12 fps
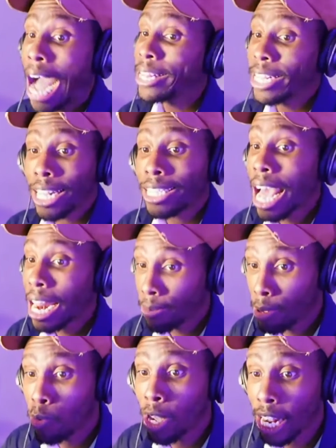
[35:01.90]
I think that's how they
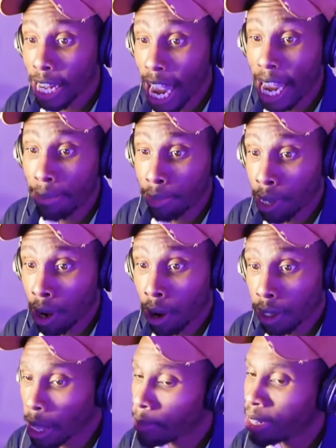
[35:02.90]
be winning games,
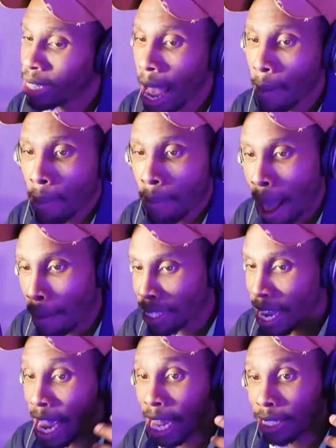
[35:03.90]
dog. They be tapping
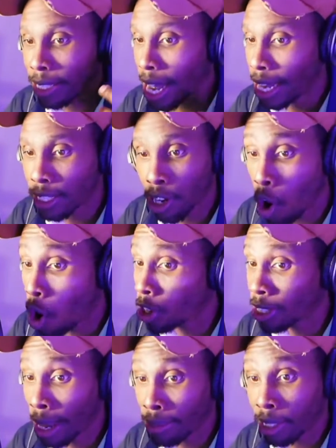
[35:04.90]
Bama's headsets and
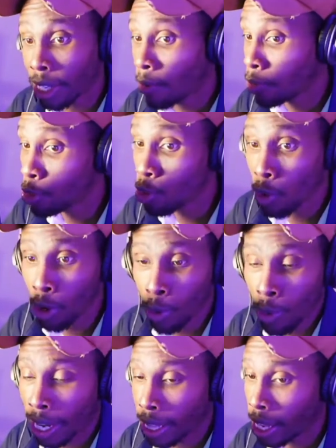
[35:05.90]
all types of stuff when you going to
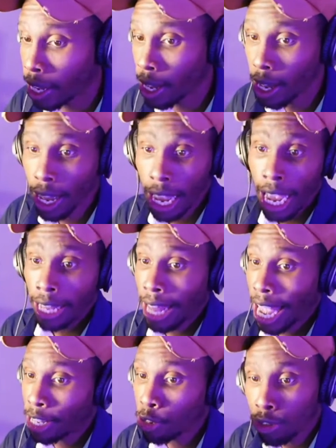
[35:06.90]
New England. And
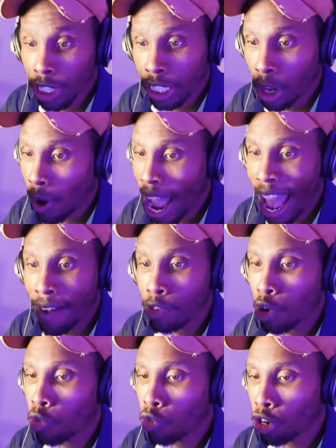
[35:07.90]
like you just don't have
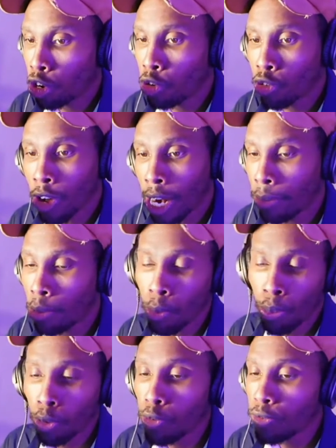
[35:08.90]
no real credible
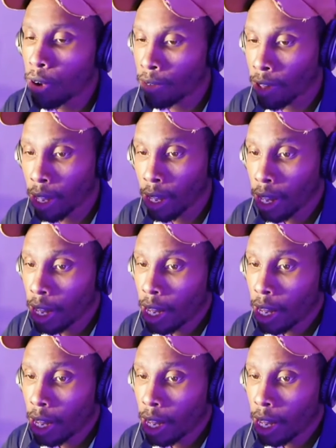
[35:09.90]
proof of it,